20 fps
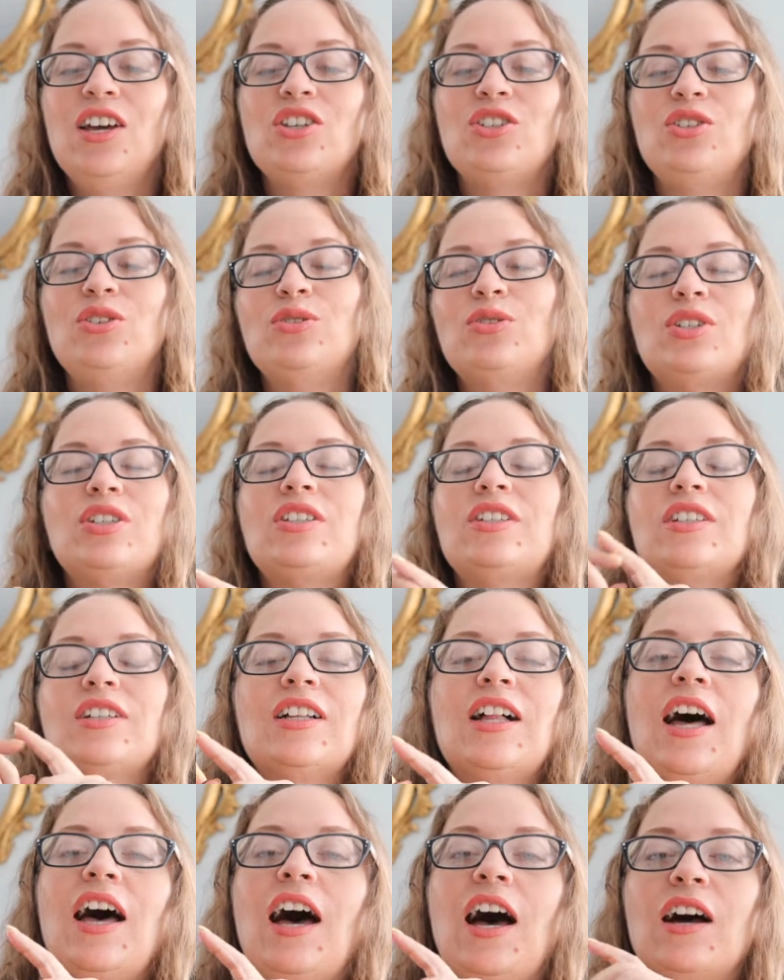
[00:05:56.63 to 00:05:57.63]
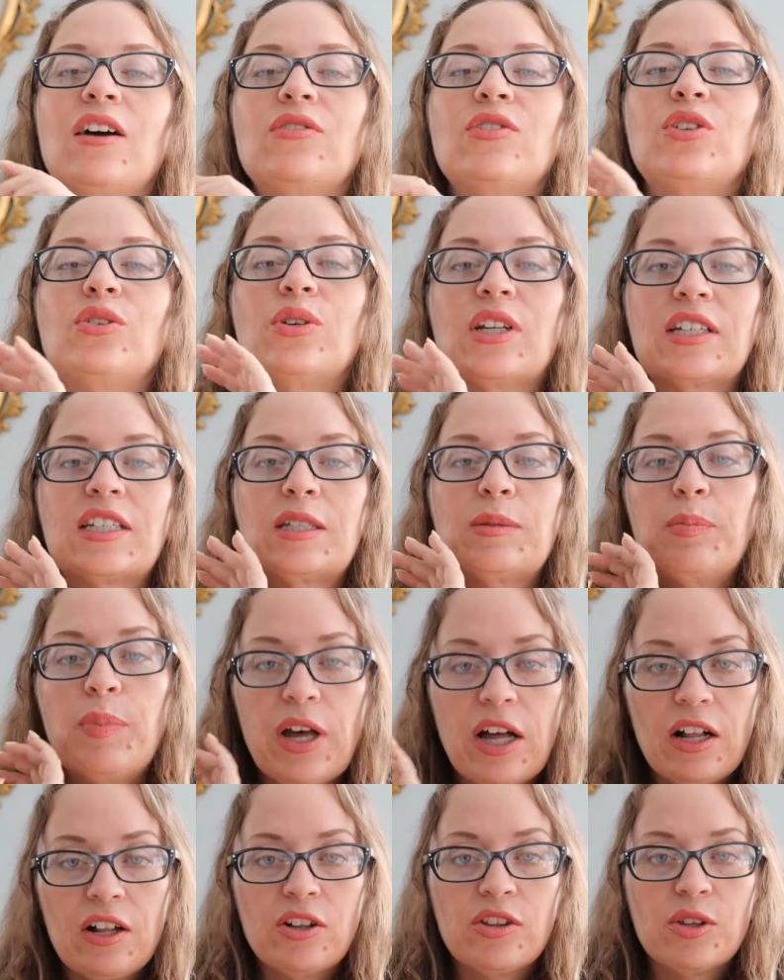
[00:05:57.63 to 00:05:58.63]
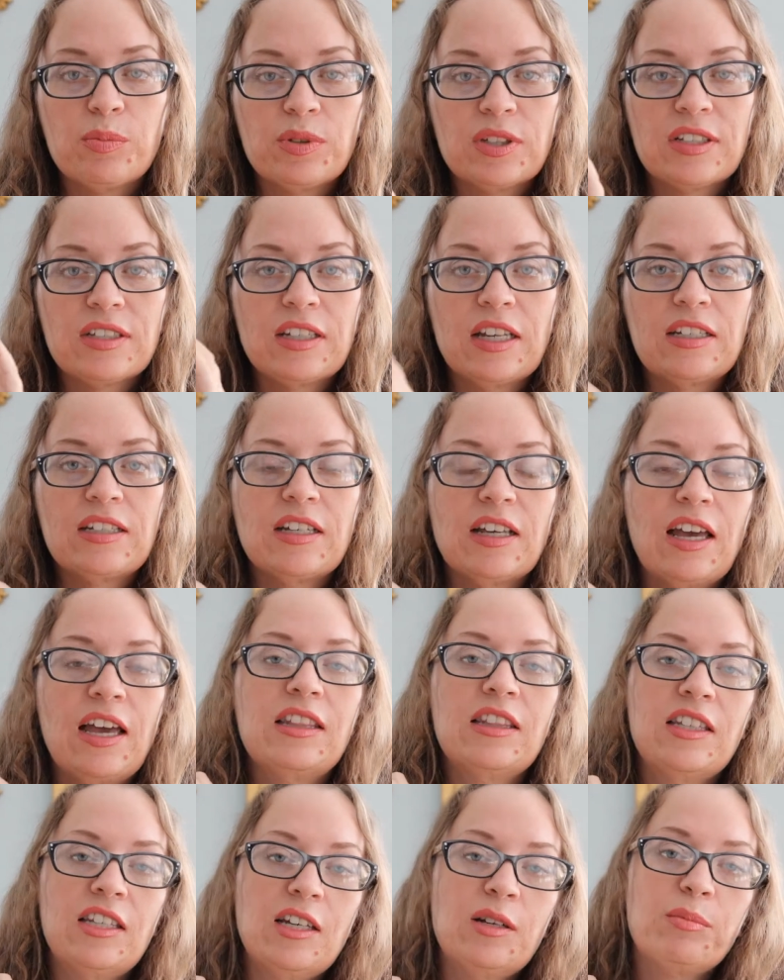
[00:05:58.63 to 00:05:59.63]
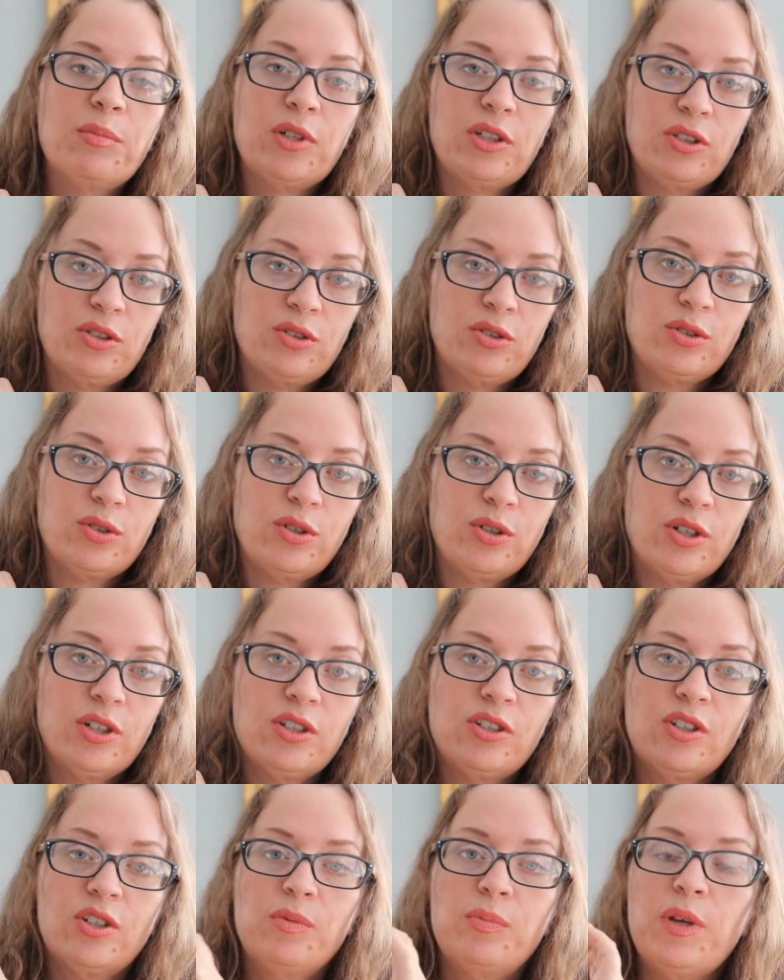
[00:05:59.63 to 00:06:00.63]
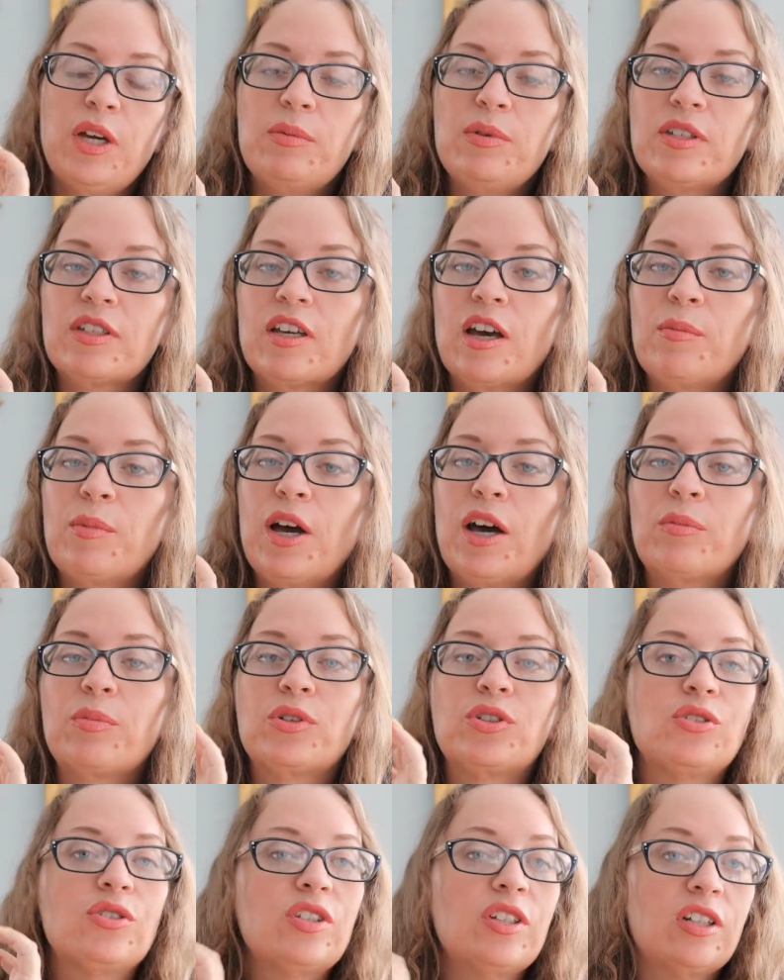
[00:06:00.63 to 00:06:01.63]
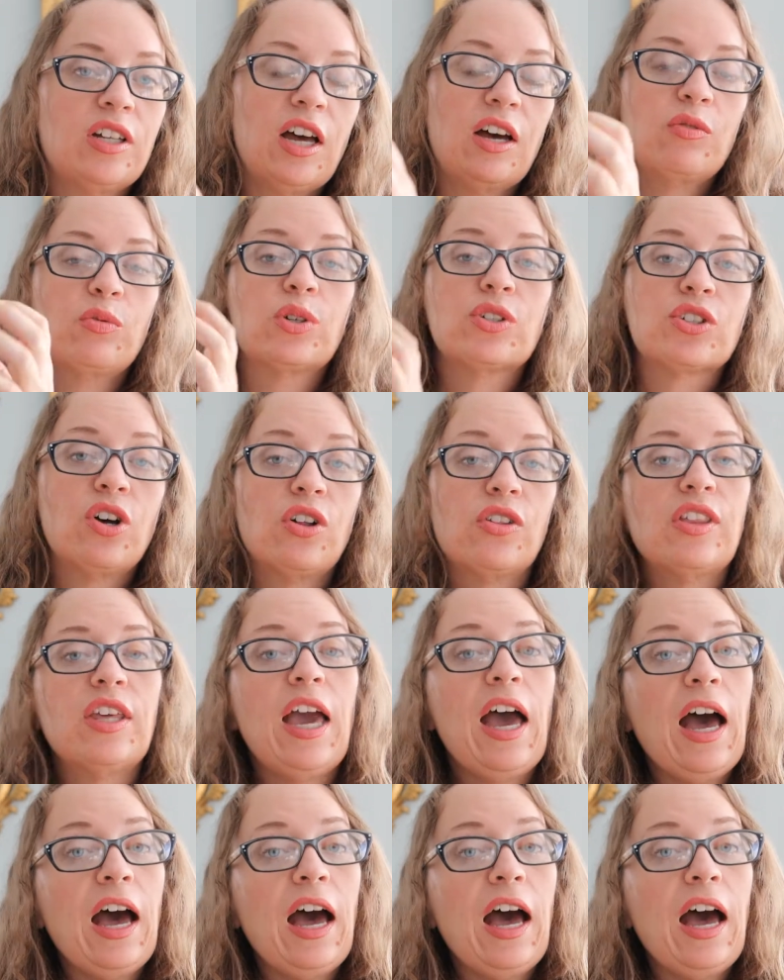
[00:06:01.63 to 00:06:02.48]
You still have to expel the placenta and the umbilical cord. So the babies come out, but you still have what's called the